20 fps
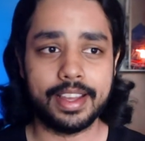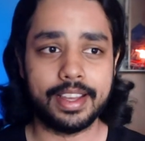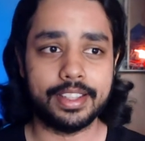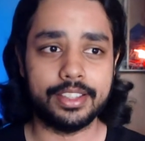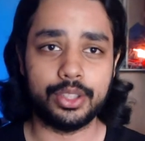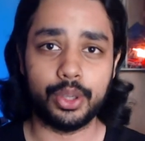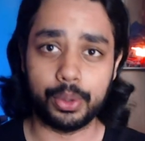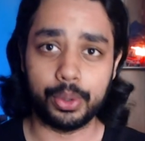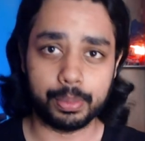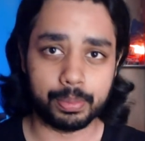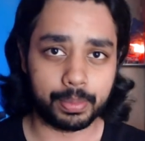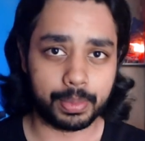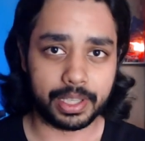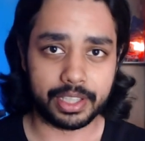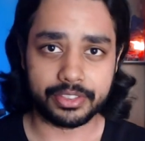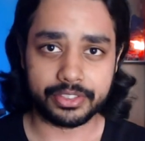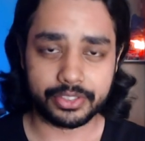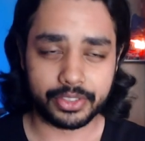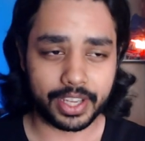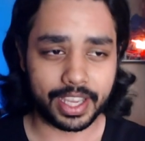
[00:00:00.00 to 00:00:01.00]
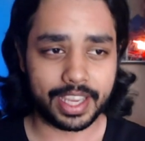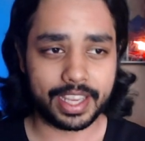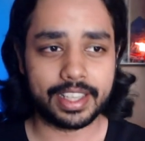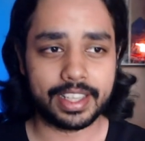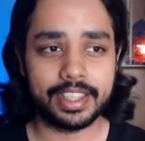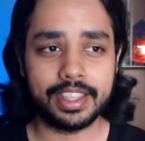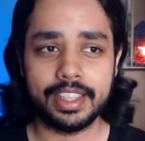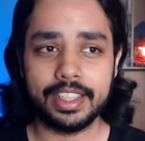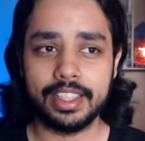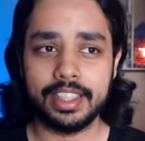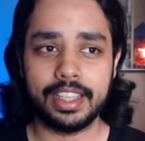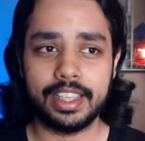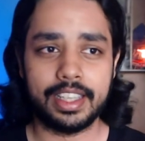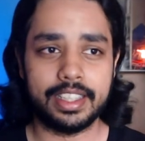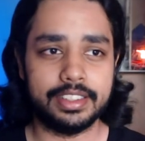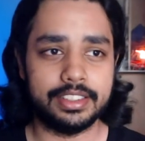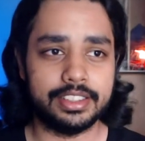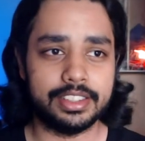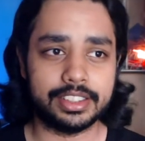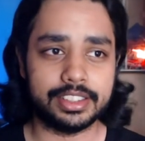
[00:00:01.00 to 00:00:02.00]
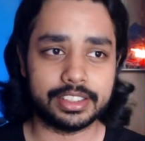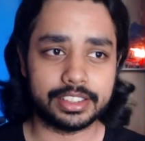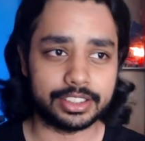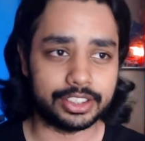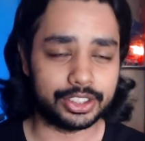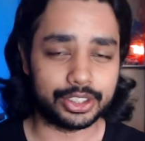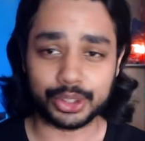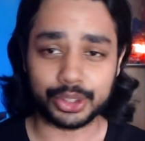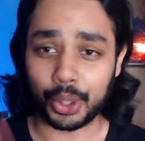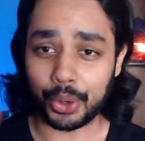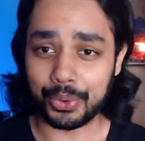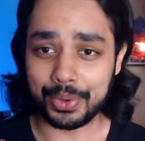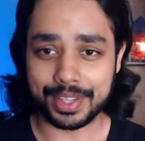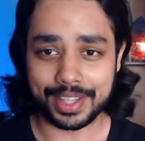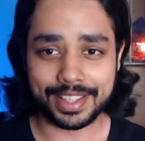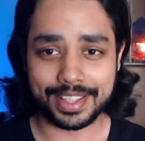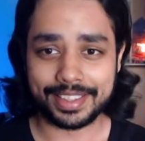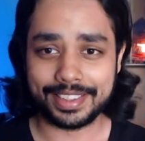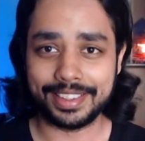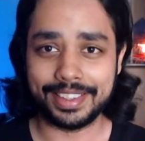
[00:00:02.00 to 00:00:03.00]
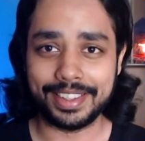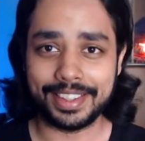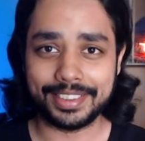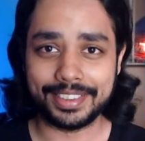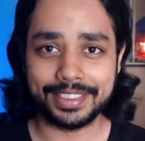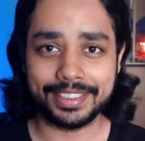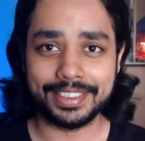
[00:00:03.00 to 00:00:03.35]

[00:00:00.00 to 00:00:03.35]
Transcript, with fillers: Don't be afraid and just just go with it you know